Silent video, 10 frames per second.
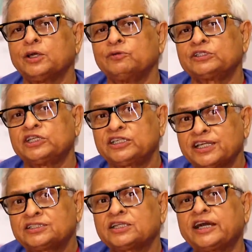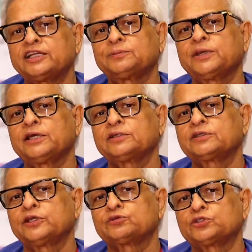which detects the arrhythmia
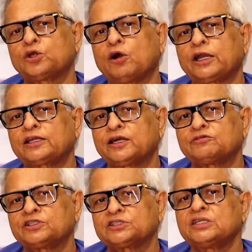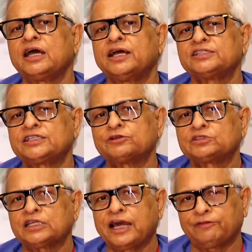and gives shock and converts and saves
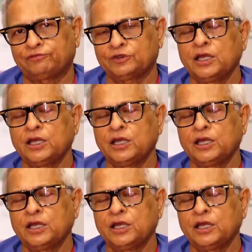the life.